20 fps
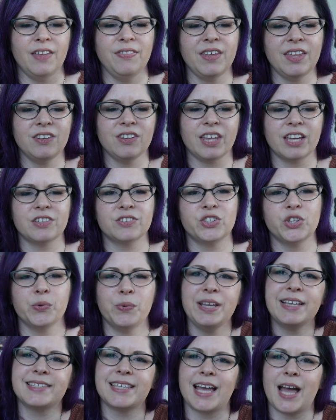then like 2
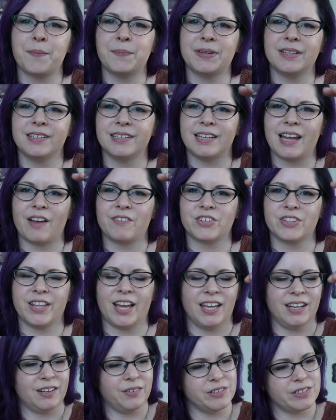weeks happened after
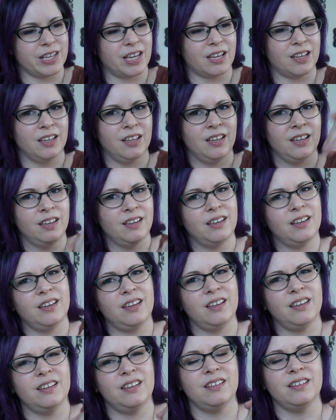that, and I was like,
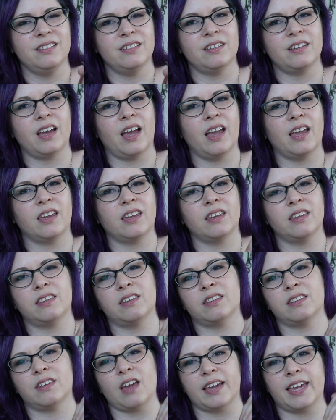I
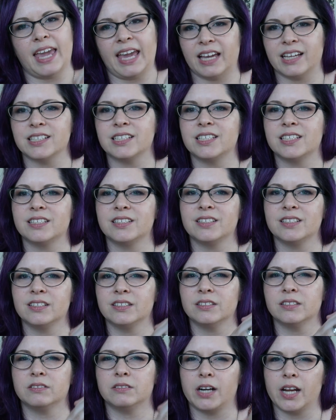can't,
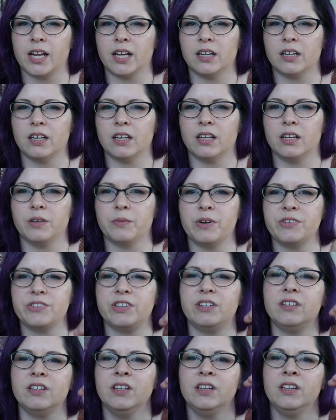right? And it
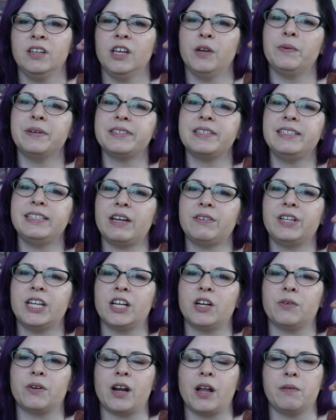wasn't down
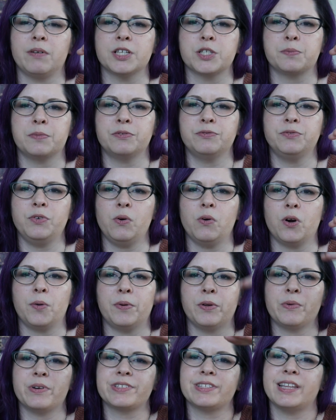here where I was before,
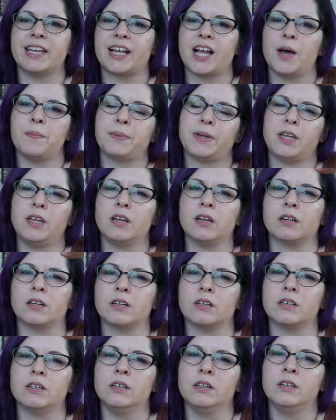but it wasn't like up
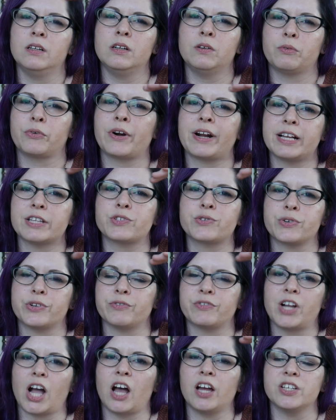here where I had sort
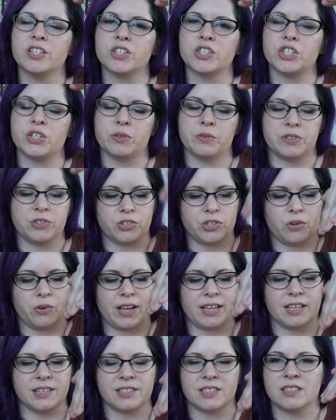of gotten to. And so
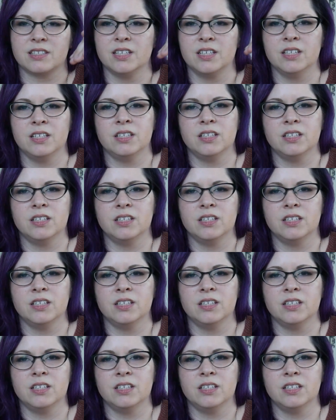I guess